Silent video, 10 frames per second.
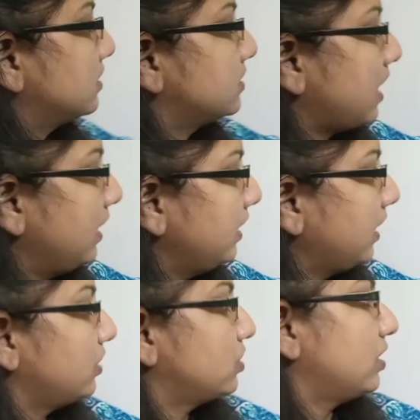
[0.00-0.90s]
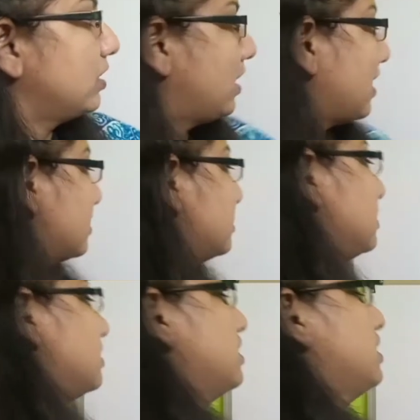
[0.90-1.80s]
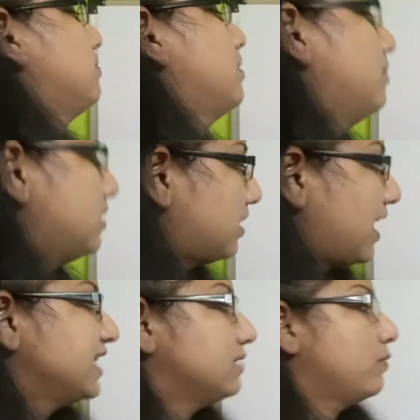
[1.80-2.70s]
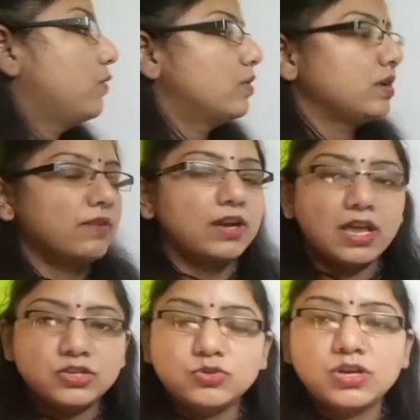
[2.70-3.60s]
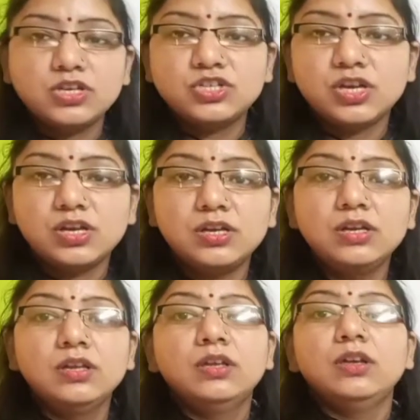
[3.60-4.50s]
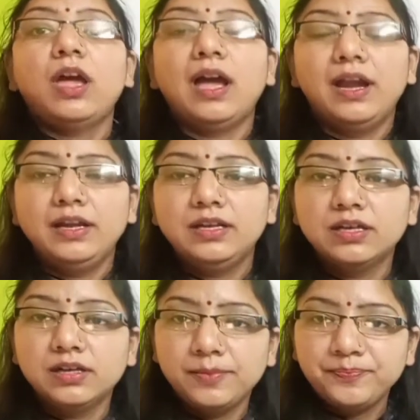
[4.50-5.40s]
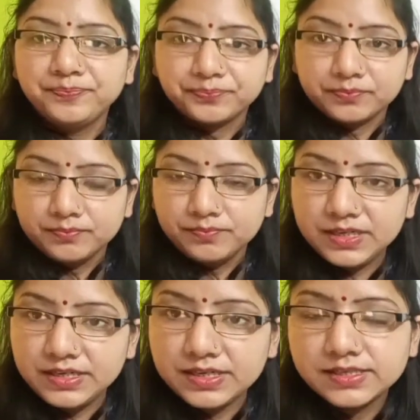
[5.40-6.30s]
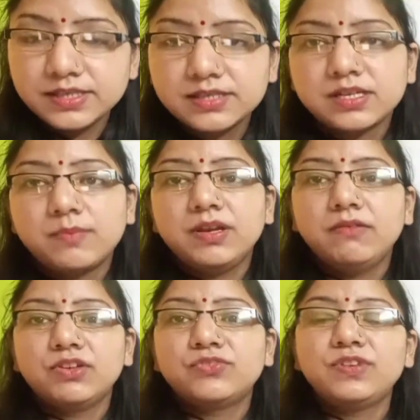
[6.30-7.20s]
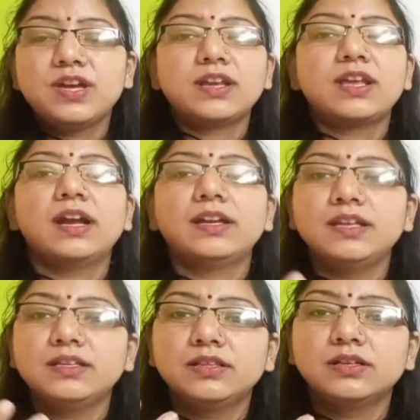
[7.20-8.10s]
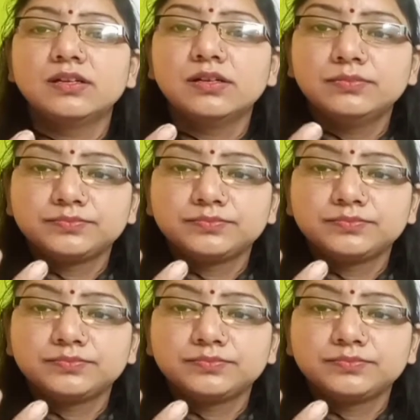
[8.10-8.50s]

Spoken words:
sanitation, electricity, public transport, even education, and the PDS system in which we are getting the